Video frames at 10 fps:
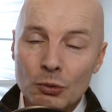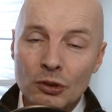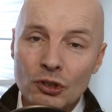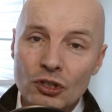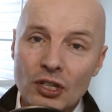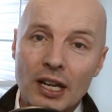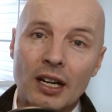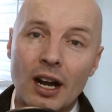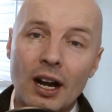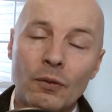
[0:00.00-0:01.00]
shed
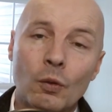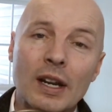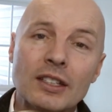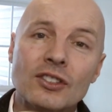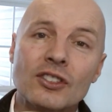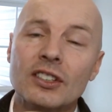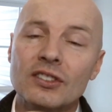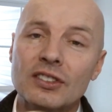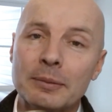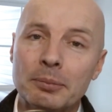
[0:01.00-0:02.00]
off weight
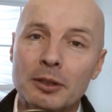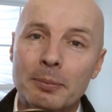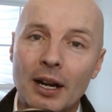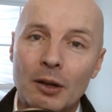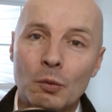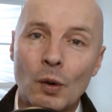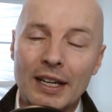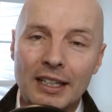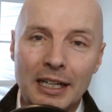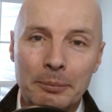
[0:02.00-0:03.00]
just simply by
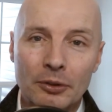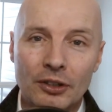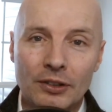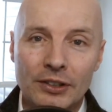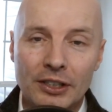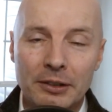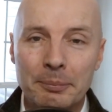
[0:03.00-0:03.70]
waking up earlier,